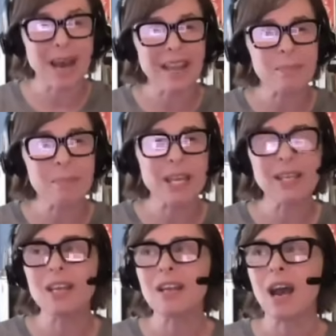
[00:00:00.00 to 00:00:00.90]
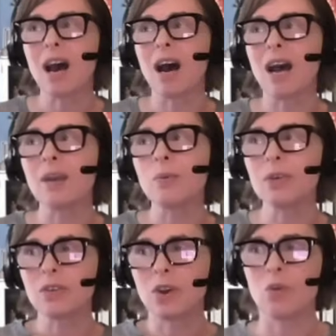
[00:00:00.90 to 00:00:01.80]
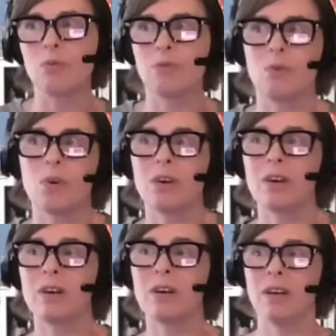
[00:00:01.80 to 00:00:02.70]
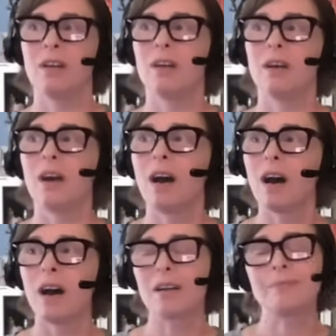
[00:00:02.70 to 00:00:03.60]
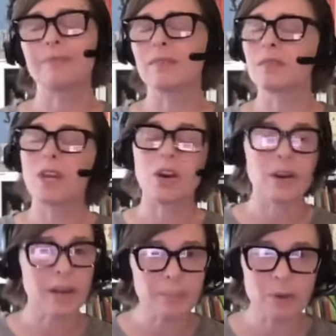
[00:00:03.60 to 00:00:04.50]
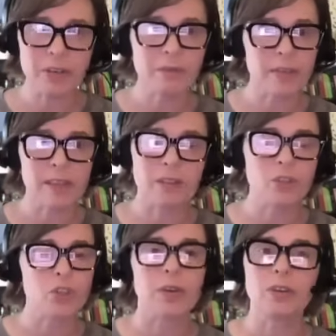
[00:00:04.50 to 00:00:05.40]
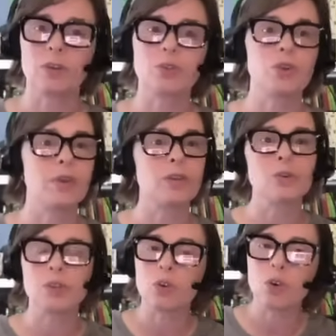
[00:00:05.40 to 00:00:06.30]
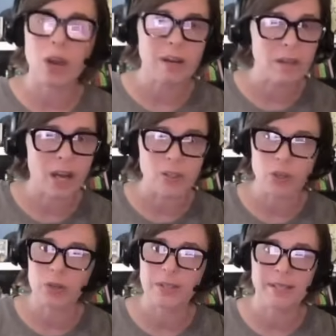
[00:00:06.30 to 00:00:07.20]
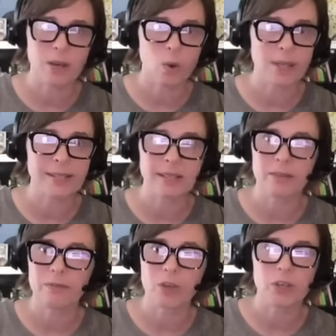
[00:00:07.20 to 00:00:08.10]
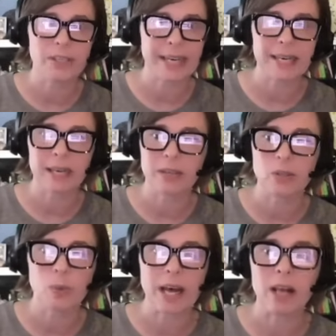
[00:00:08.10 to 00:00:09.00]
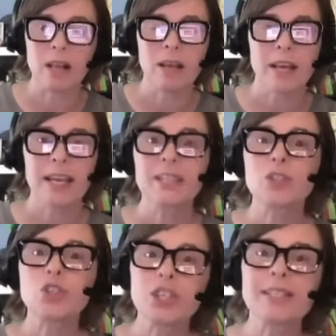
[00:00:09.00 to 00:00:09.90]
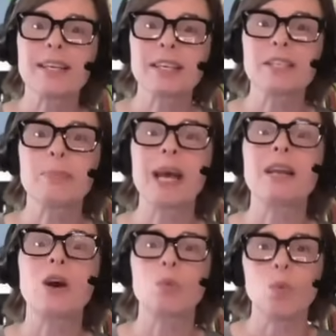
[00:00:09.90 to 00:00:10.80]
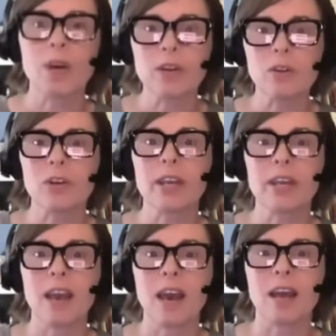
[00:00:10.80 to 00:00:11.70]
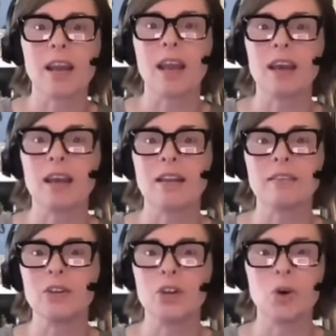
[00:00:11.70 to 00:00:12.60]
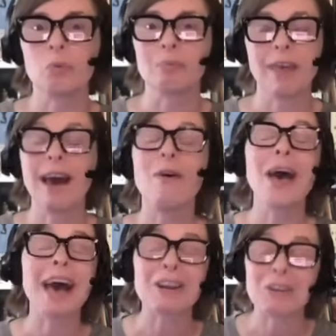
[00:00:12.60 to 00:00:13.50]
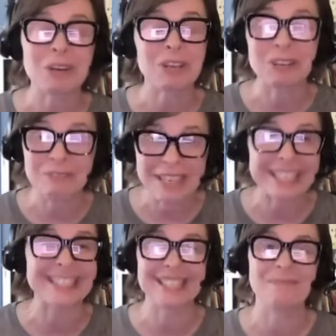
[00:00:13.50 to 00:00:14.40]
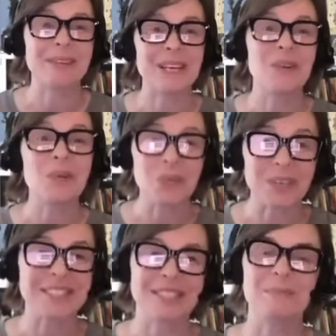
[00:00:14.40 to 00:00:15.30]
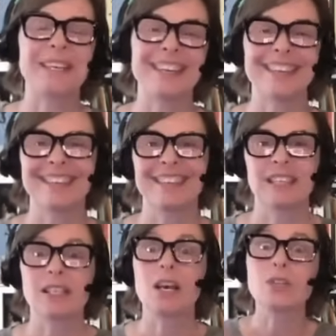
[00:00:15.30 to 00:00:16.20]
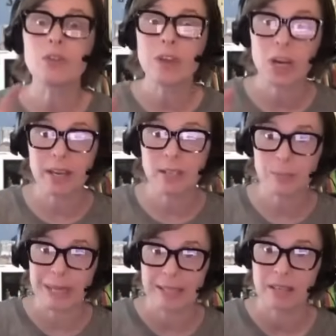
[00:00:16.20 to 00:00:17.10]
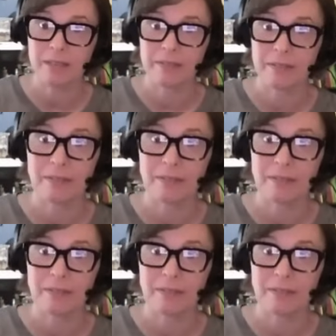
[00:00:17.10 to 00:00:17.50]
in my opinion i would go for uh, there are a number of different things you can use. You can use a chronological sequencing for your dating as well. It's just going to depend on what you're looking at and, you know, how accurate you need to be or want to be. It's also very expensive.